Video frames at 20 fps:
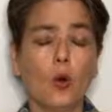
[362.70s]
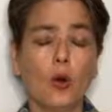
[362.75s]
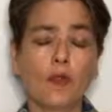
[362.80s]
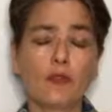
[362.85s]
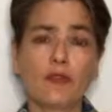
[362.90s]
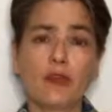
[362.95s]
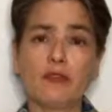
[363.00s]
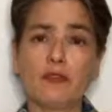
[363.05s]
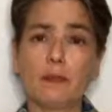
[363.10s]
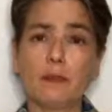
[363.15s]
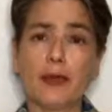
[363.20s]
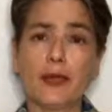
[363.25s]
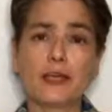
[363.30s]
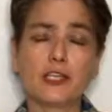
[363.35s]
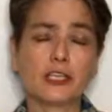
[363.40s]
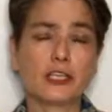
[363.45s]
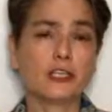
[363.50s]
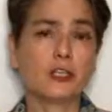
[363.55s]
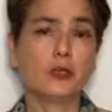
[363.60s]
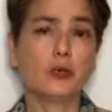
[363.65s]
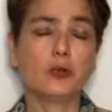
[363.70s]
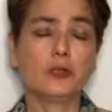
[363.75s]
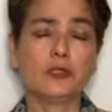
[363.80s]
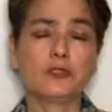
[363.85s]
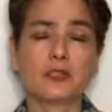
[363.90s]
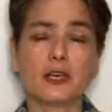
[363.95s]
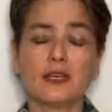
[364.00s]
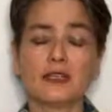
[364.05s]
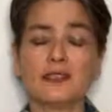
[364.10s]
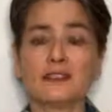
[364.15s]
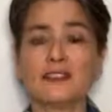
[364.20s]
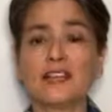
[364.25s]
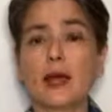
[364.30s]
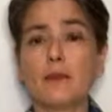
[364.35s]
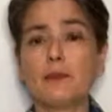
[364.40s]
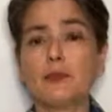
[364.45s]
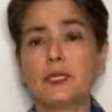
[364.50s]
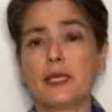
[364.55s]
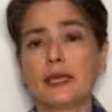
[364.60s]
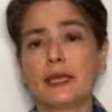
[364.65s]
if you have a patient who is
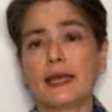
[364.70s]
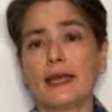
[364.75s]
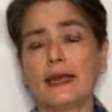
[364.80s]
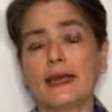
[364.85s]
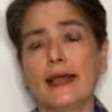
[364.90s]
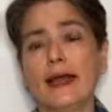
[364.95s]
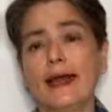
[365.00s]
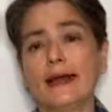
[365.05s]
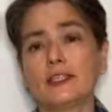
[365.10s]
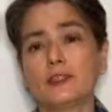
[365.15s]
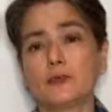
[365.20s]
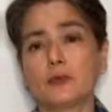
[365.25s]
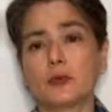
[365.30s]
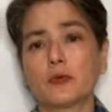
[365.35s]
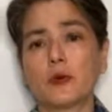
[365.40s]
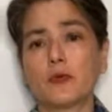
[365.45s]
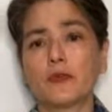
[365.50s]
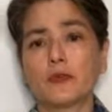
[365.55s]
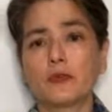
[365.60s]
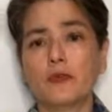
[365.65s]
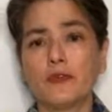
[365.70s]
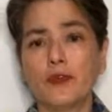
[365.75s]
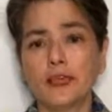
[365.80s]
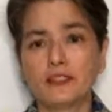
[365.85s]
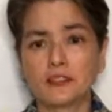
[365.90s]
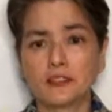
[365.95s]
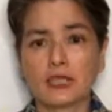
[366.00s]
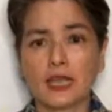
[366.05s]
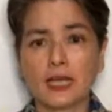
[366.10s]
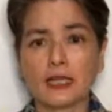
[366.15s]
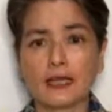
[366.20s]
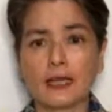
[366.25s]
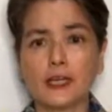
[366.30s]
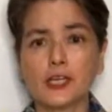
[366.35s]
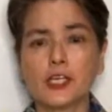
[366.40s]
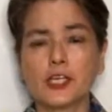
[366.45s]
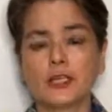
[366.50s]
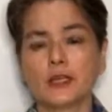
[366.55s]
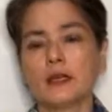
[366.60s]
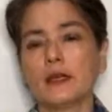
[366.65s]
septic and has peripheral
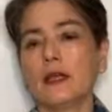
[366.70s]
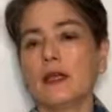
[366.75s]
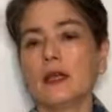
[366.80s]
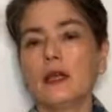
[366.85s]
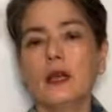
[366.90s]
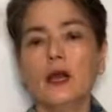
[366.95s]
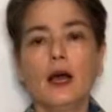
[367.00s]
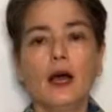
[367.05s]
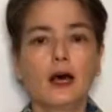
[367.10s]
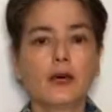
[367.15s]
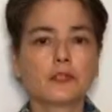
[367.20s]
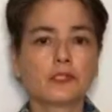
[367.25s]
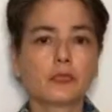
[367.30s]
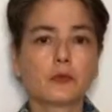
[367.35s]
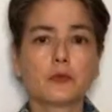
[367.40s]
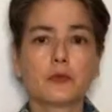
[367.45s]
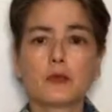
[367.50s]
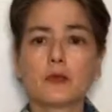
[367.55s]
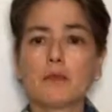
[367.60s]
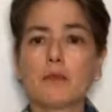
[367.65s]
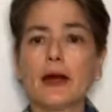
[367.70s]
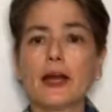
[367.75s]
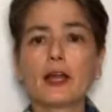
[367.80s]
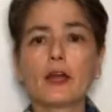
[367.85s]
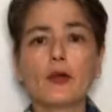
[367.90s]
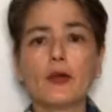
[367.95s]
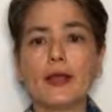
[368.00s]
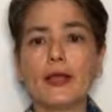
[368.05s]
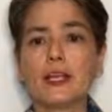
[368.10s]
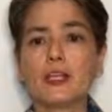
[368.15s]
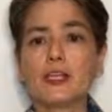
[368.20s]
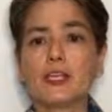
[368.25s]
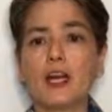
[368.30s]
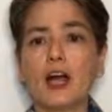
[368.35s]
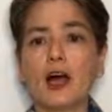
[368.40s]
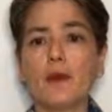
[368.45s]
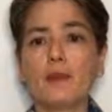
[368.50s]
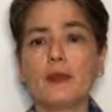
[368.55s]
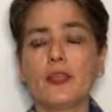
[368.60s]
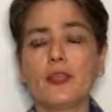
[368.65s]
vasodilation, someone with
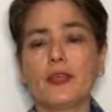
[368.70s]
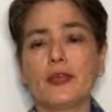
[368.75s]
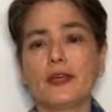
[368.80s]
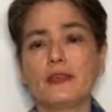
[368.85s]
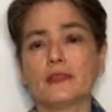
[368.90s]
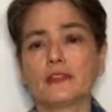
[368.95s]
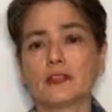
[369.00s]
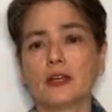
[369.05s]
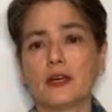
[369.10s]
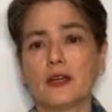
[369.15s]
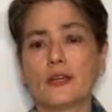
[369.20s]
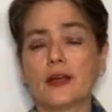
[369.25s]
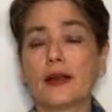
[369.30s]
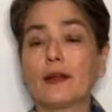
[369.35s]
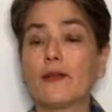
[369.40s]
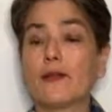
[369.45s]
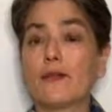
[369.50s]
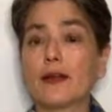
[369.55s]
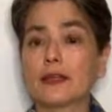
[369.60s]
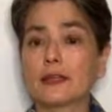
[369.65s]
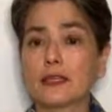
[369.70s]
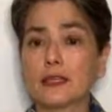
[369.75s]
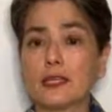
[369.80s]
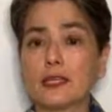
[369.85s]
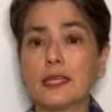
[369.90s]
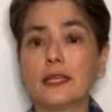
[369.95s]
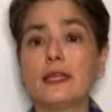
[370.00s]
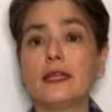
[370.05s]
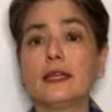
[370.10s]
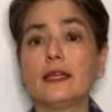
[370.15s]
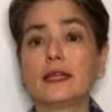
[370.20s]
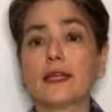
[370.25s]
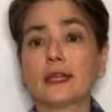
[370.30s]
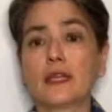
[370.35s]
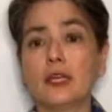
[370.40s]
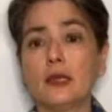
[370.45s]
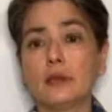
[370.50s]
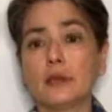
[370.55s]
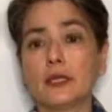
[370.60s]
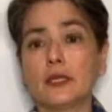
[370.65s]
microangiopathies that affect the kidney, like
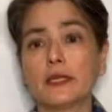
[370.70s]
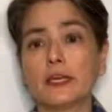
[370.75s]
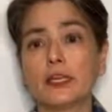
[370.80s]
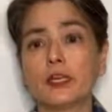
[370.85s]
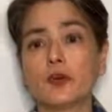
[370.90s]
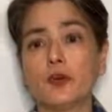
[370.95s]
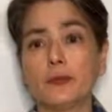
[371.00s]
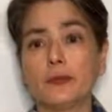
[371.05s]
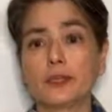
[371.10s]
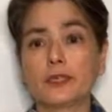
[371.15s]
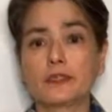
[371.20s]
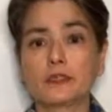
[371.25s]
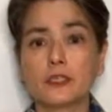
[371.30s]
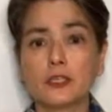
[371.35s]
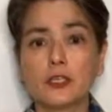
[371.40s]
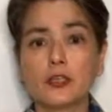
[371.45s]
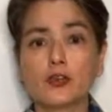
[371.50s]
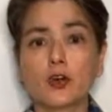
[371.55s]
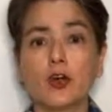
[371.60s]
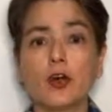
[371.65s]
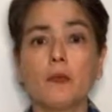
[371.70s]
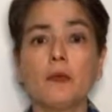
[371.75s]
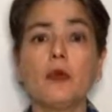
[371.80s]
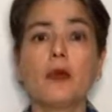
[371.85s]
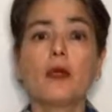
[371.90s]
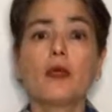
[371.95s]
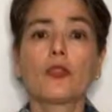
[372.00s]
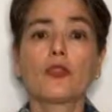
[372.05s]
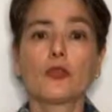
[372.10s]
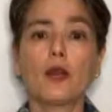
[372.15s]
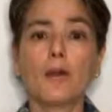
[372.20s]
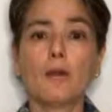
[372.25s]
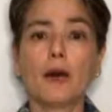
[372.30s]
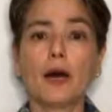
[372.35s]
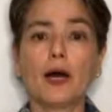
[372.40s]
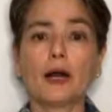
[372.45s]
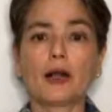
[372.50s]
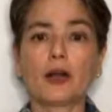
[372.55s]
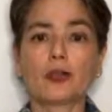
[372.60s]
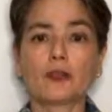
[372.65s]
hemolytic uremic syndrome,
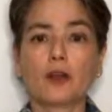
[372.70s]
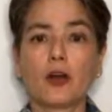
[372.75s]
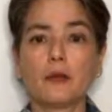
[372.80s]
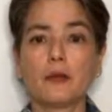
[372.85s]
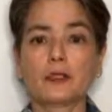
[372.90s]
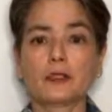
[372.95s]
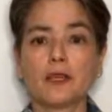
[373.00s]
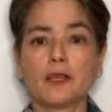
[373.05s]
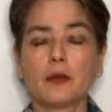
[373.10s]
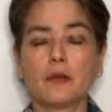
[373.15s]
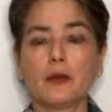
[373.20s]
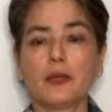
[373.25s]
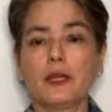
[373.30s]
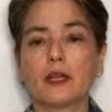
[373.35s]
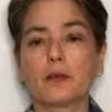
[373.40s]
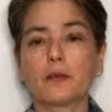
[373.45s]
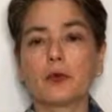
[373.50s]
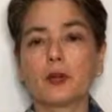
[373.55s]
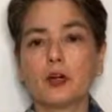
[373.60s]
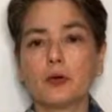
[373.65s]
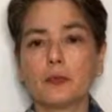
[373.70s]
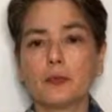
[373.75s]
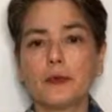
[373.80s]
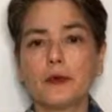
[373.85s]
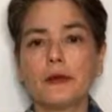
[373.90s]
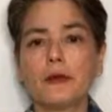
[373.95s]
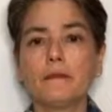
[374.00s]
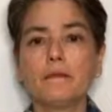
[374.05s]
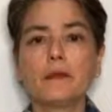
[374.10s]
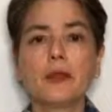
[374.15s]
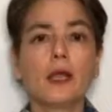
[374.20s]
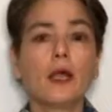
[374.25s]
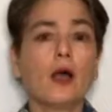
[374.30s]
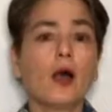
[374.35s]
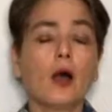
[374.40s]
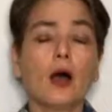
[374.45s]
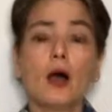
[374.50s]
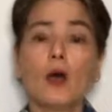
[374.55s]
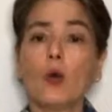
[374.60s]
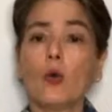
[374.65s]
thrombotic thrombocytopenic purpura,
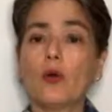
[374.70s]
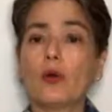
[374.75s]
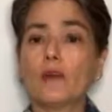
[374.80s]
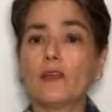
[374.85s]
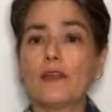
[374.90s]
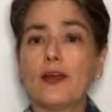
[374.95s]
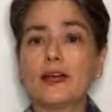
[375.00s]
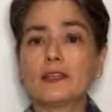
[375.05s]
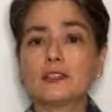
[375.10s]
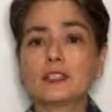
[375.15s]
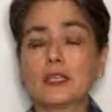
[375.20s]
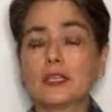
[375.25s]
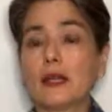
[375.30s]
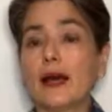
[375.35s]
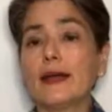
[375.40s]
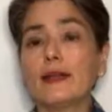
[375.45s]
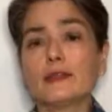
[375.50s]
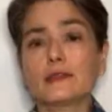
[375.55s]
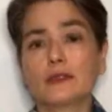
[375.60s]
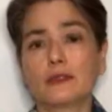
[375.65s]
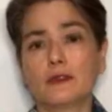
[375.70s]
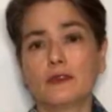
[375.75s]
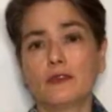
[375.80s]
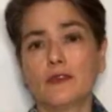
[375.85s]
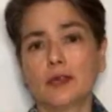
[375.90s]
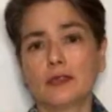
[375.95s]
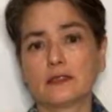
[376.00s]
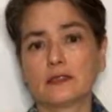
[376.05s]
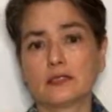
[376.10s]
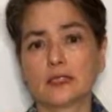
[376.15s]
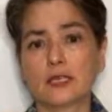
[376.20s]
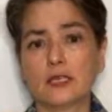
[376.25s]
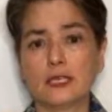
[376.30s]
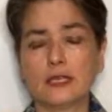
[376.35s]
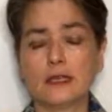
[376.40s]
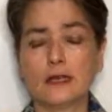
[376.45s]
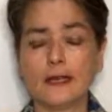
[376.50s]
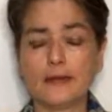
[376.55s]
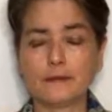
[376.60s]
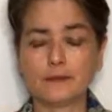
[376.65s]
or a vasculitis that affects the
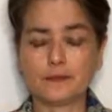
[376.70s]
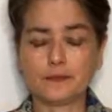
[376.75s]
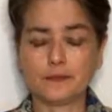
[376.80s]
kidney.